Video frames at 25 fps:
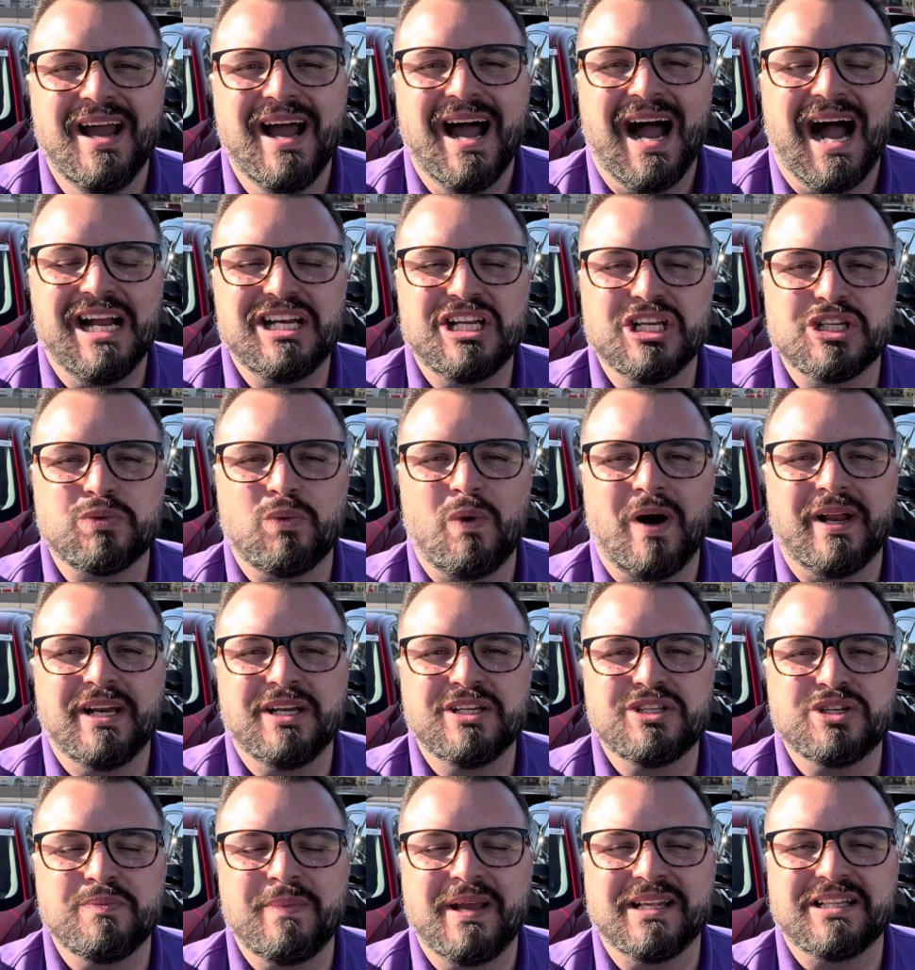I just wanted
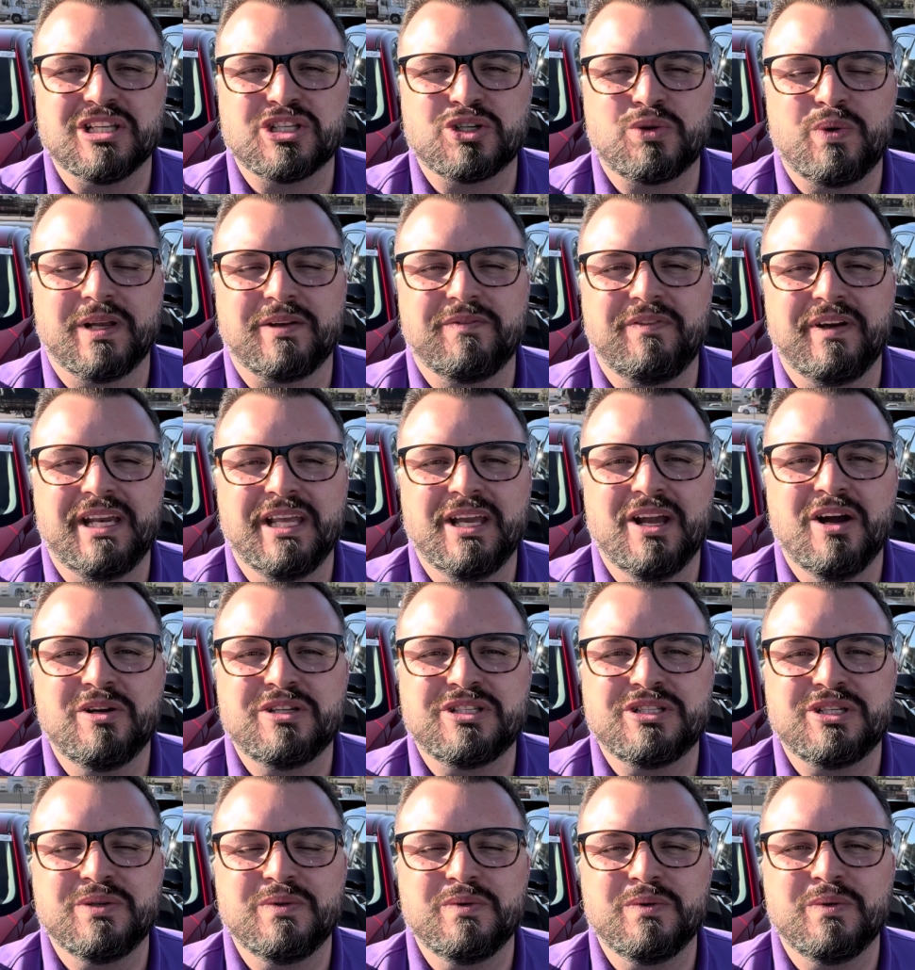to make this quick video
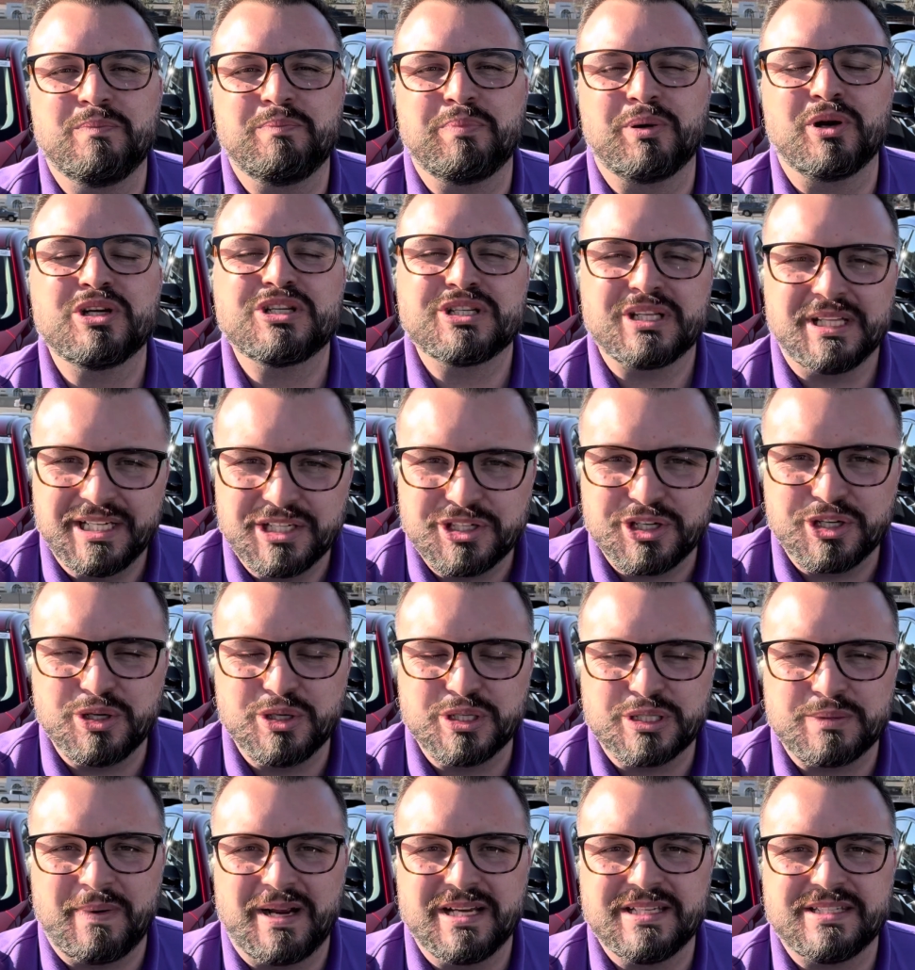to personally
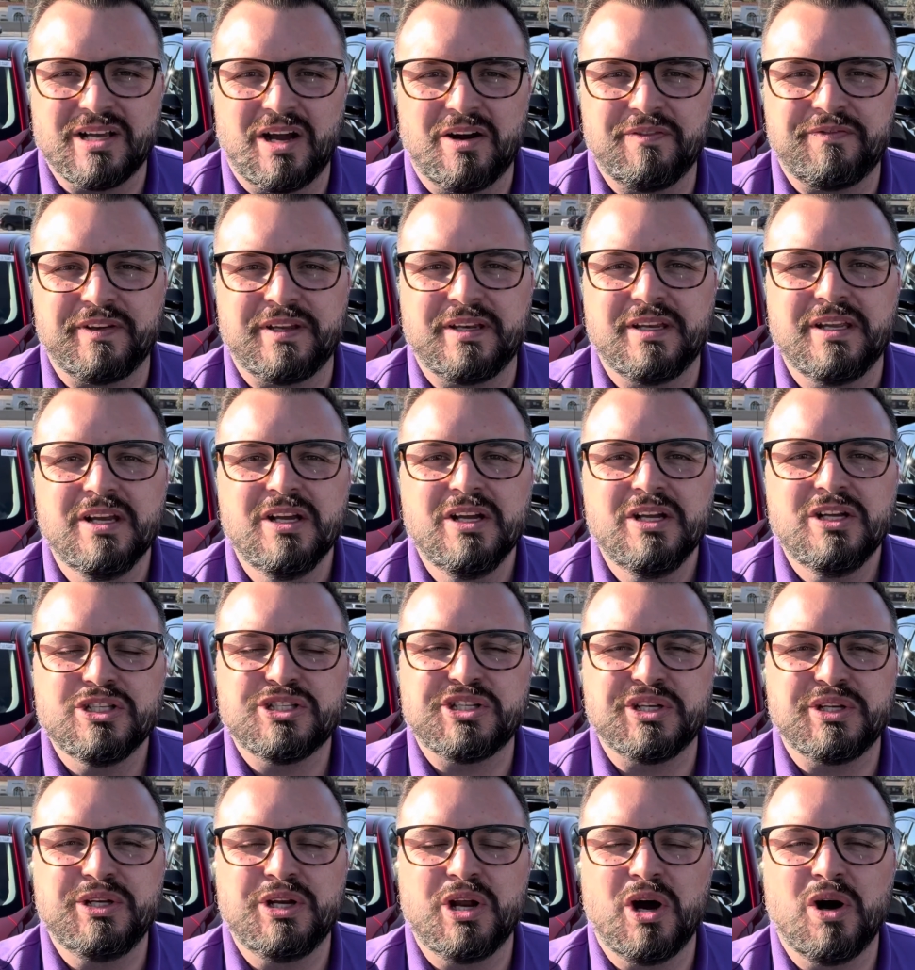introduce myself and
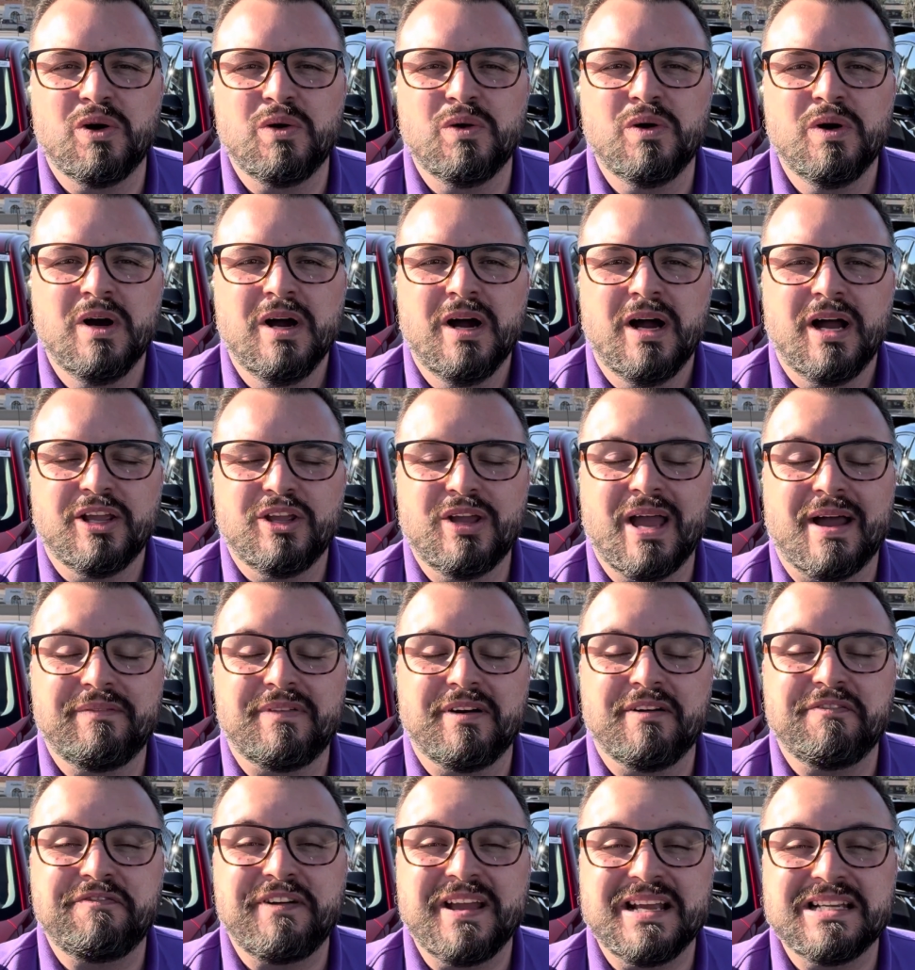so you know you have
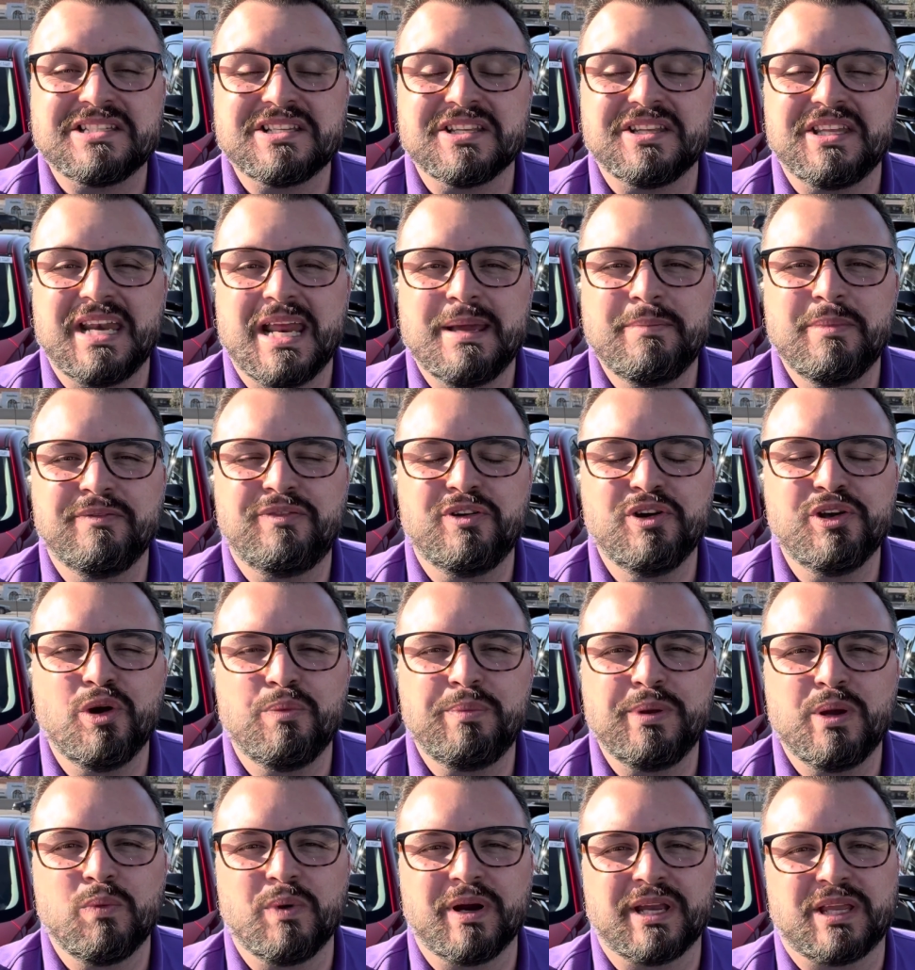a face to the name of who you'll
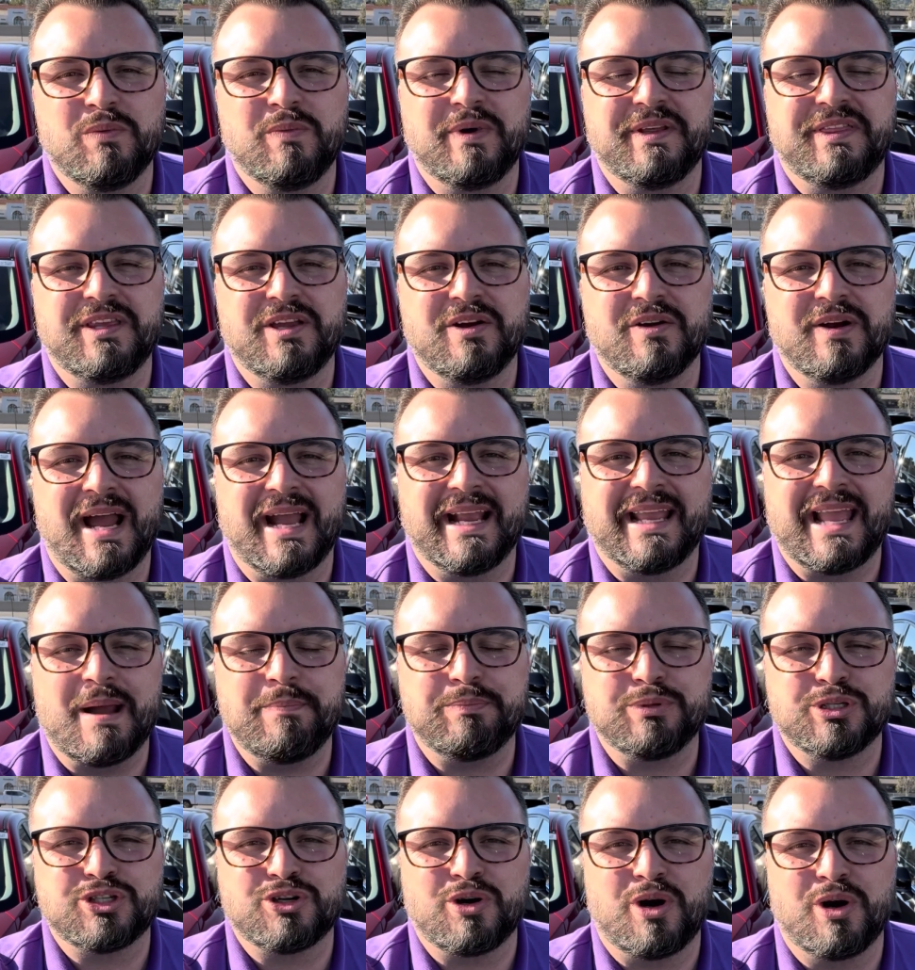be working with here at
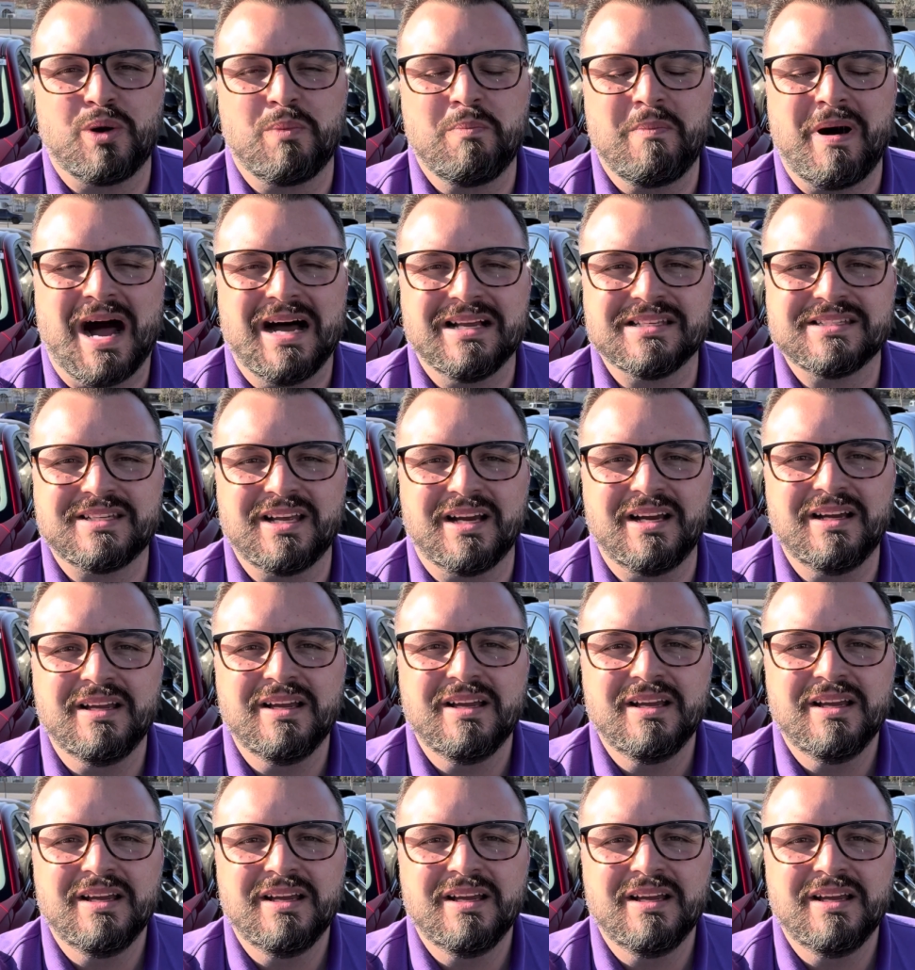Capistrano Mazda.